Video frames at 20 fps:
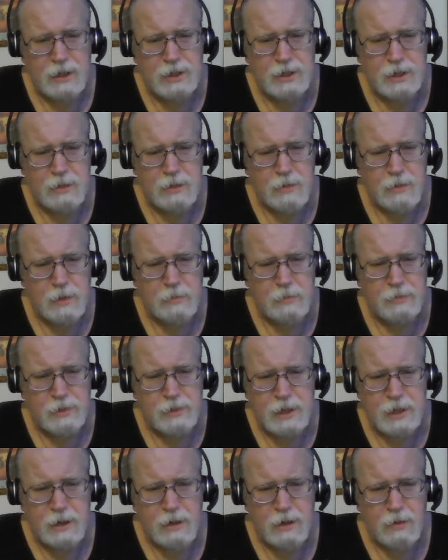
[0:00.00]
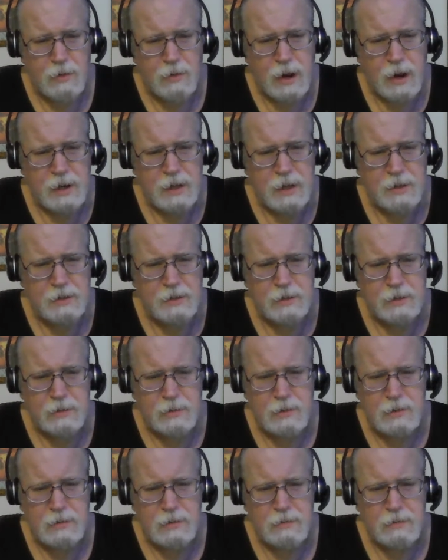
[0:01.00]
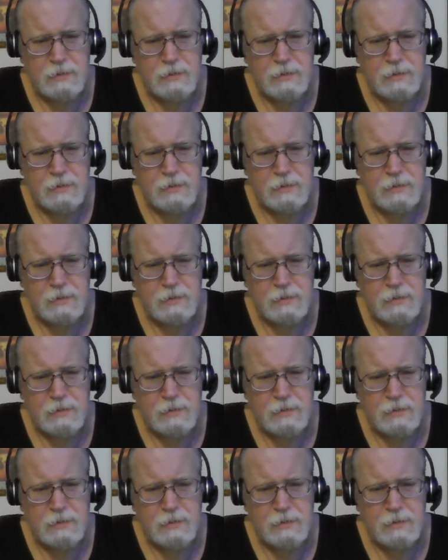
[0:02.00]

she ripped the tail right into it.